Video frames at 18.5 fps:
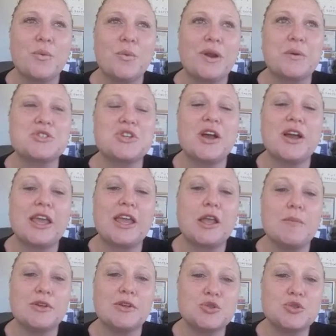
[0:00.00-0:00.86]
when I was
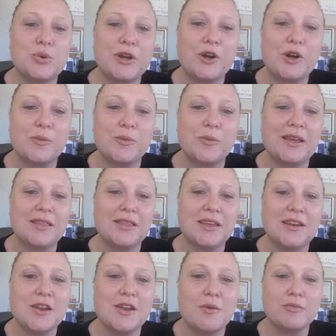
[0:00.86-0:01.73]
talking about Twitter being
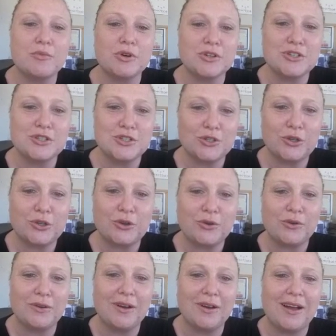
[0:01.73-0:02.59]
the number
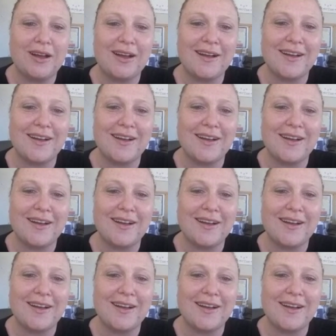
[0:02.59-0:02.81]
2